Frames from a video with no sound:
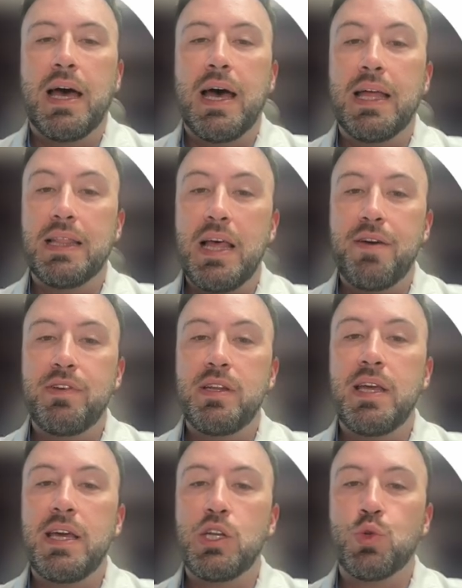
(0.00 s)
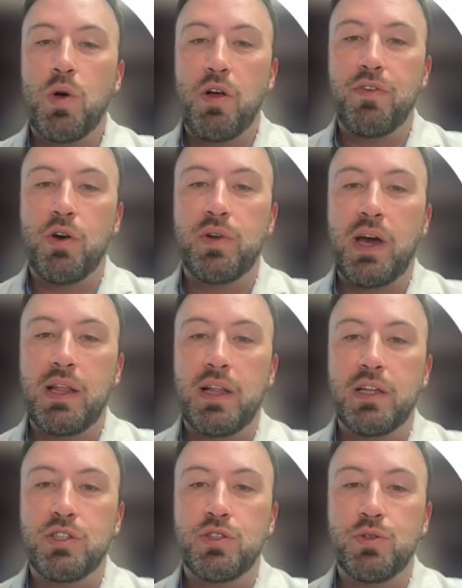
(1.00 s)
11 and 12/0
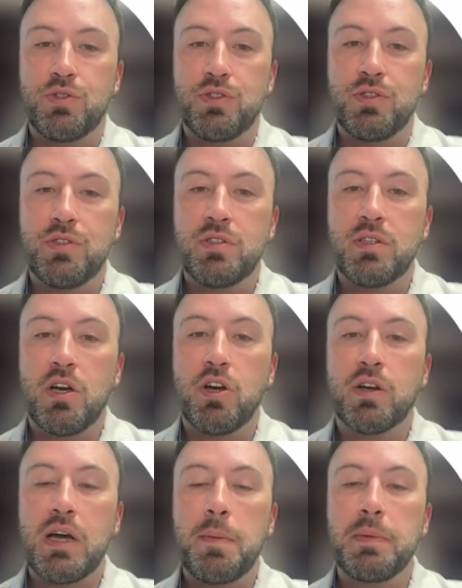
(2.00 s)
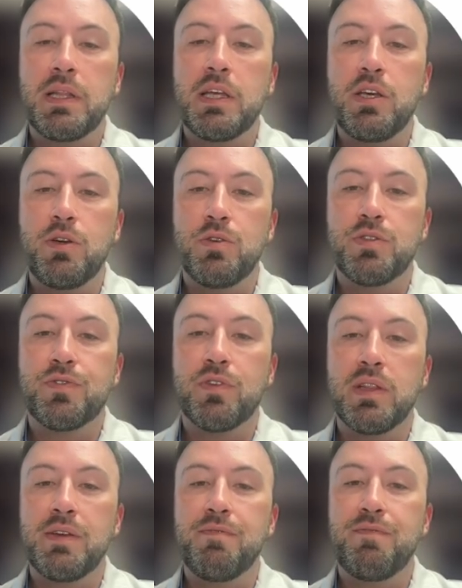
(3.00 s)
nylon sutures are commonly used for
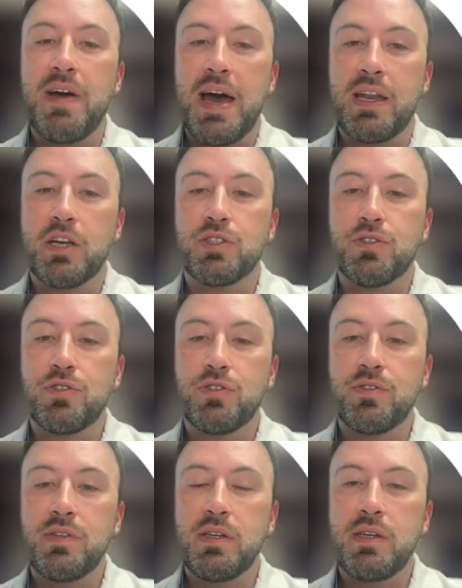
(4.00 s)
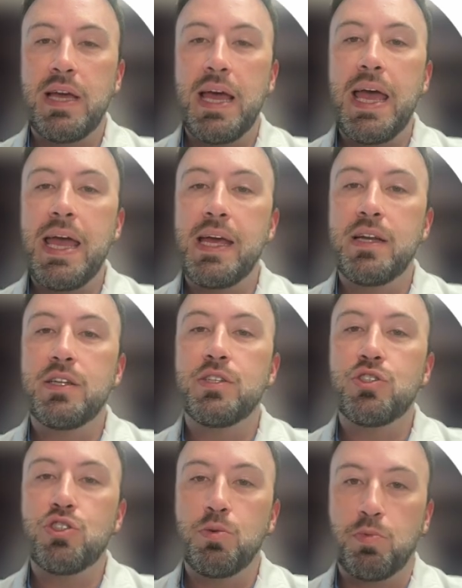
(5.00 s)
lymphatic surgery and
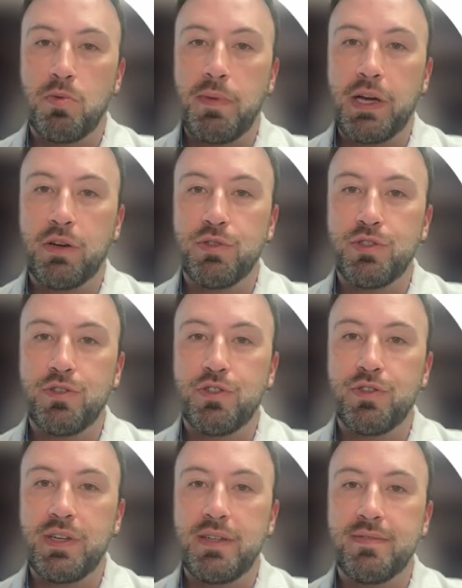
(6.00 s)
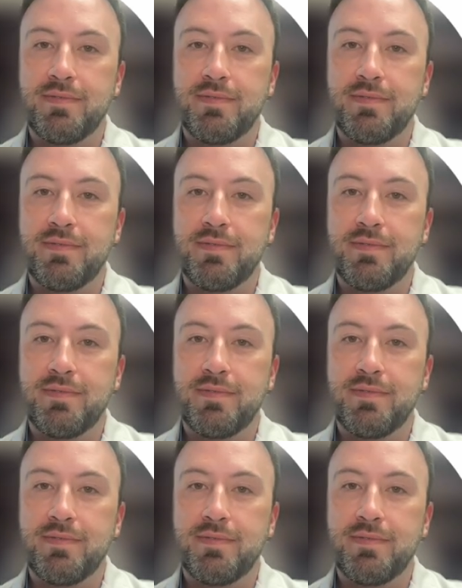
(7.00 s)
supramicrosurgery.